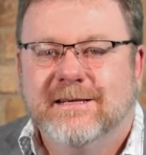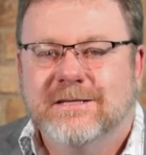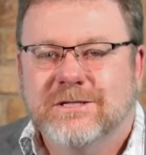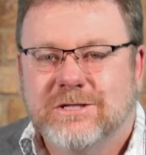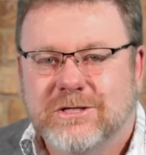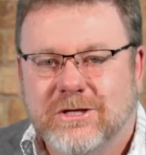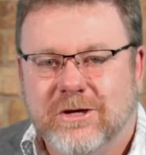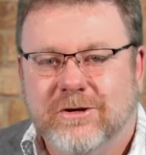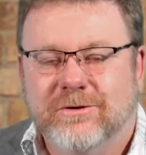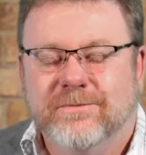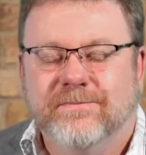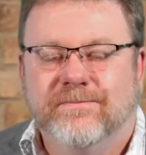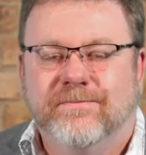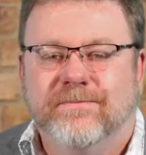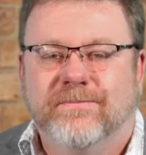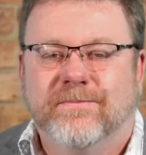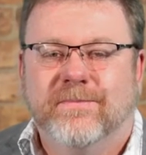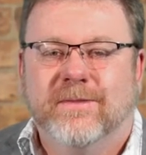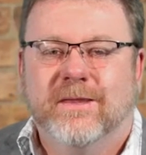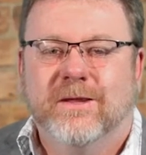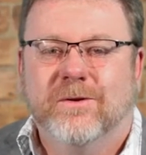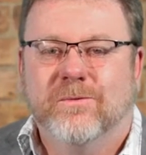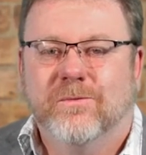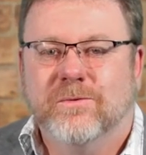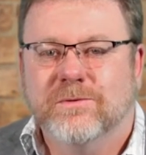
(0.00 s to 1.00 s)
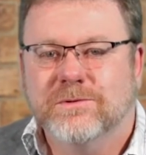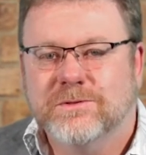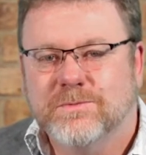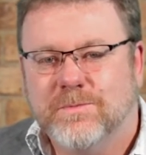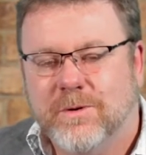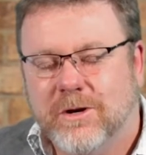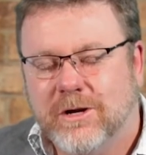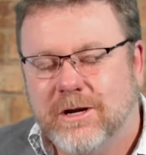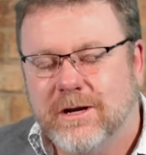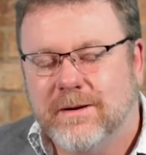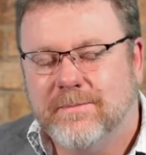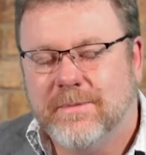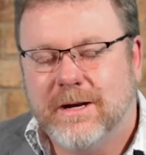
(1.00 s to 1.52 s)
So we've
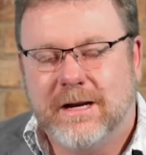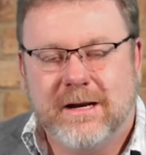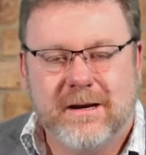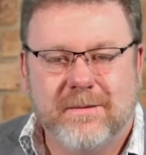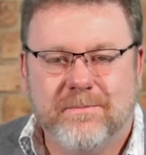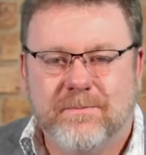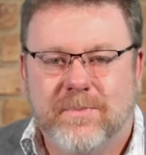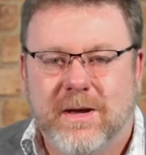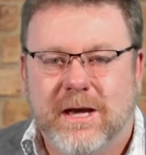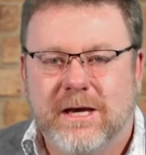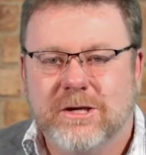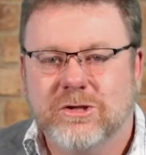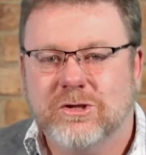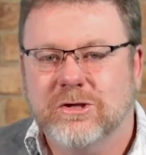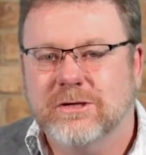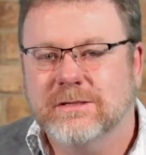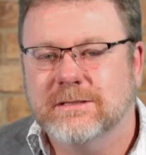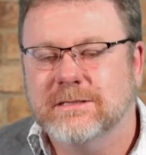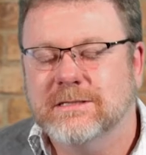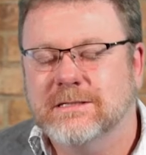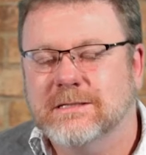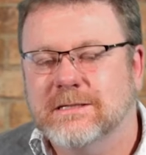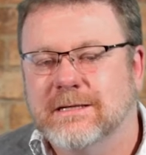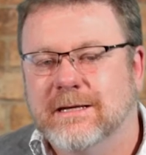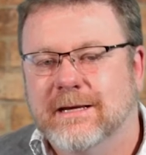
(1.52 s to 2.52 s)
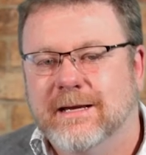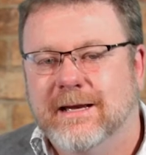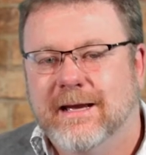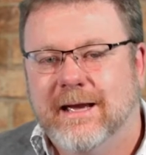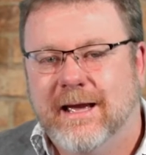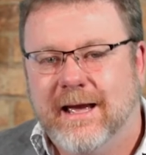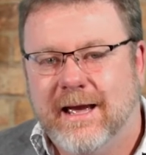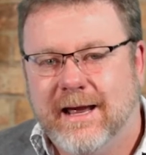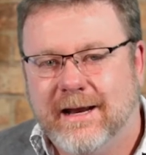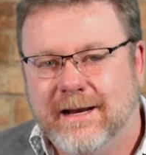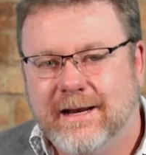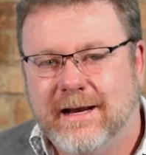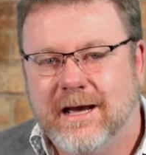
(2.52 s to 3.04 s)
spoken about our passions.
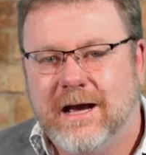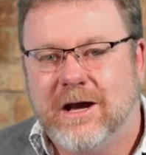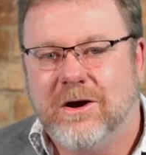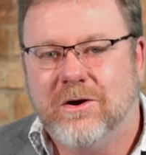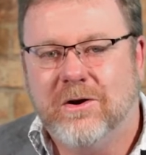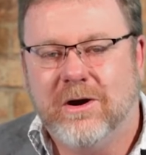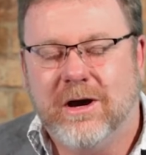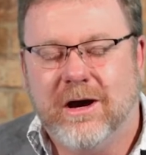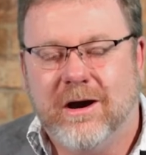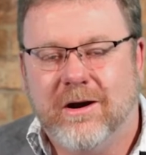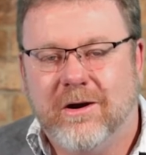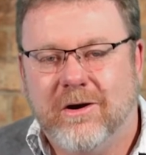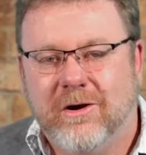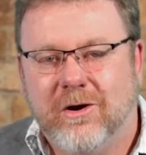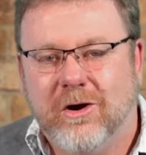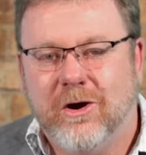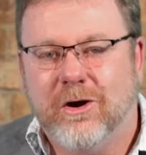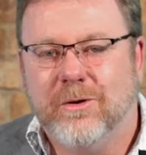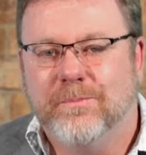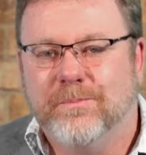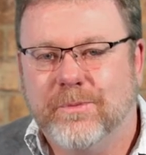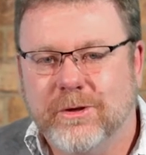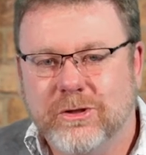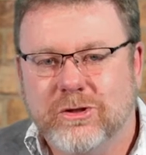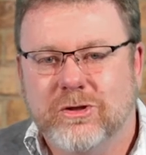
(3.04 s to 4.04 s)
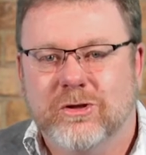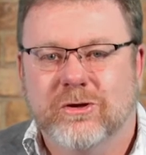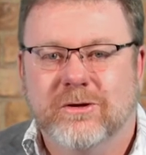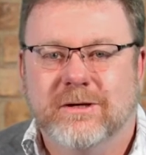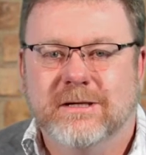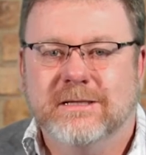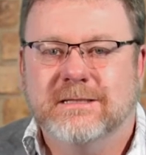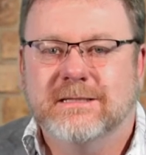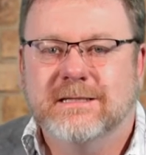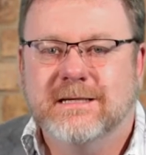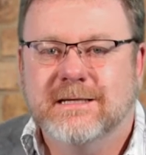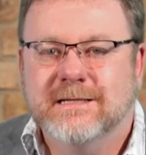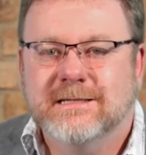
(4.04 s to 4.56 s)
And now our
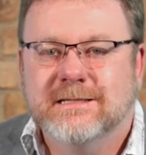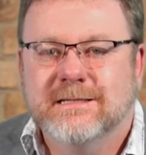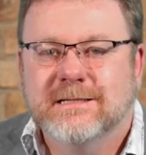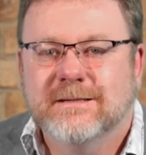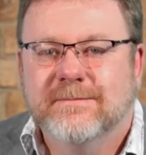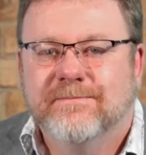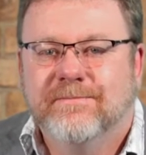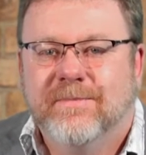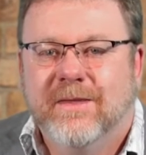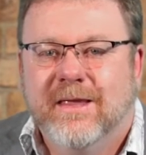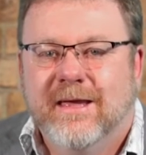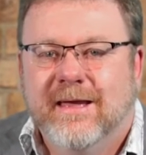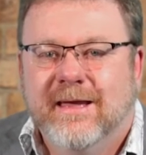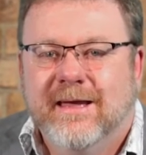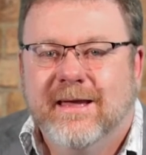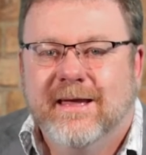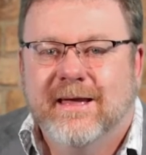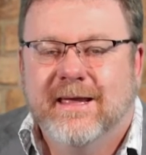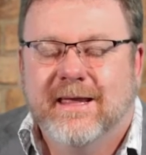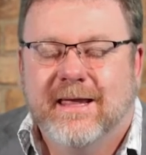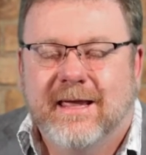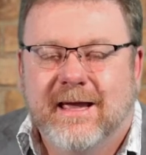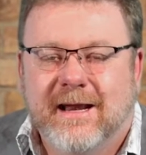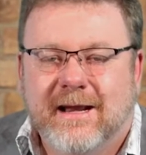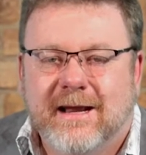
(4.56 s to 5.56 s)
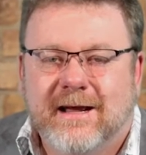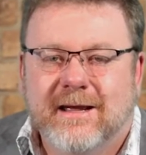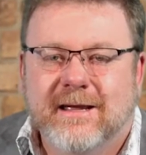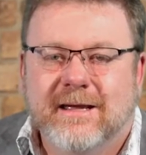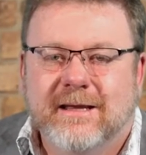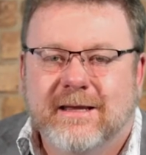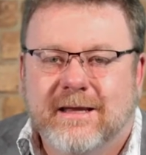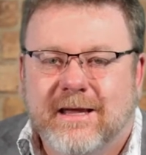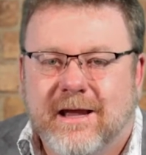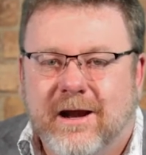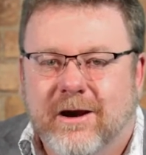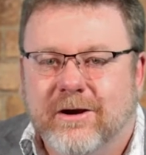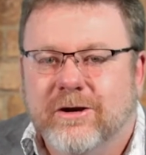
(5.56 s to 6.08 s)
opportunities. Can I
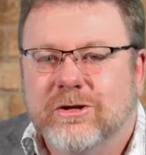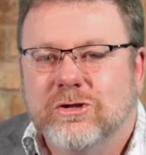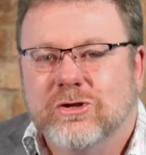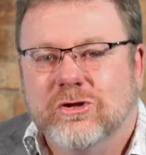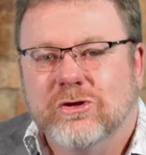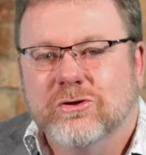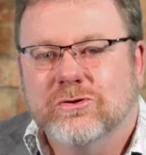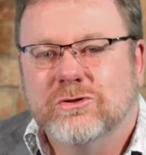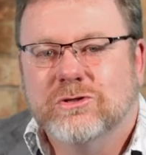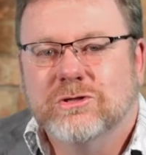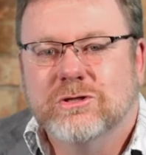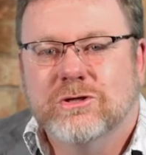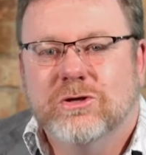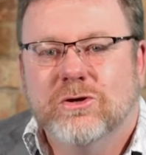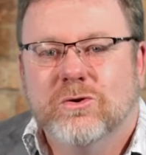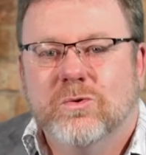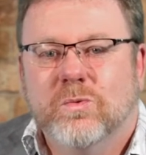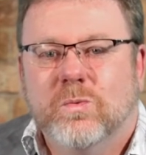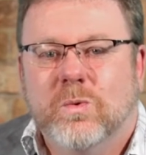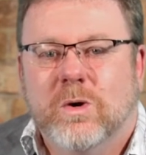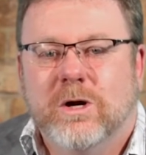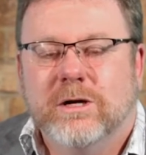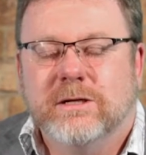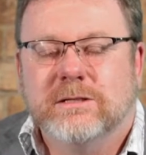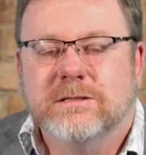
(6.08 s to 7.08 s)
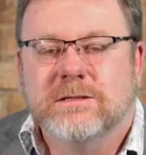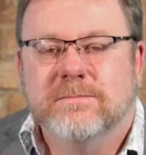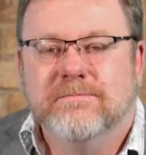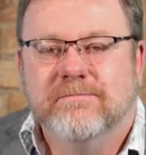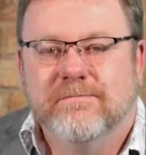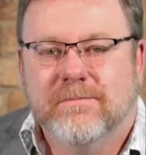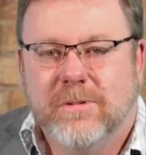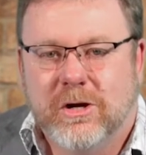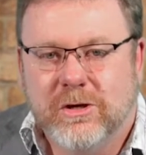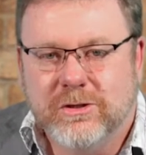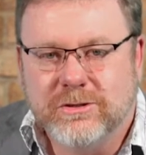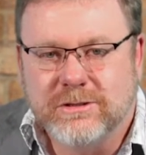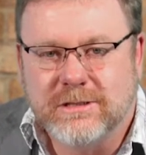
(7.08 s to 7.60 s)
encourage you to do what
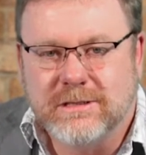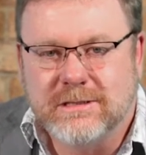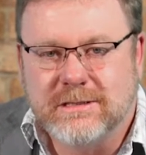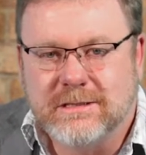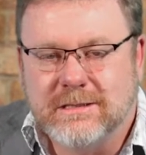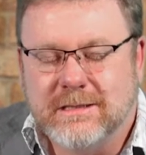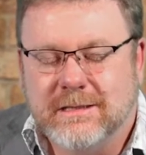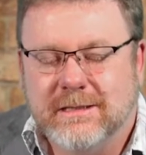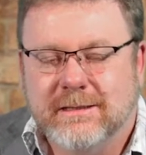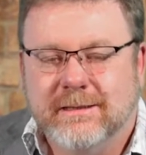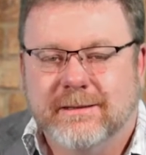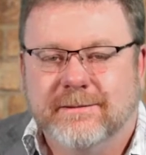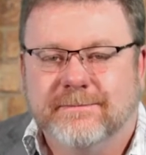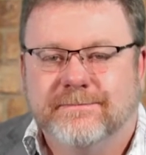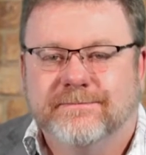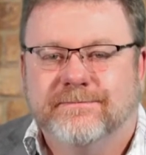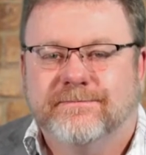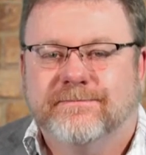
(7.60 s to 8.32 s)
Moses did?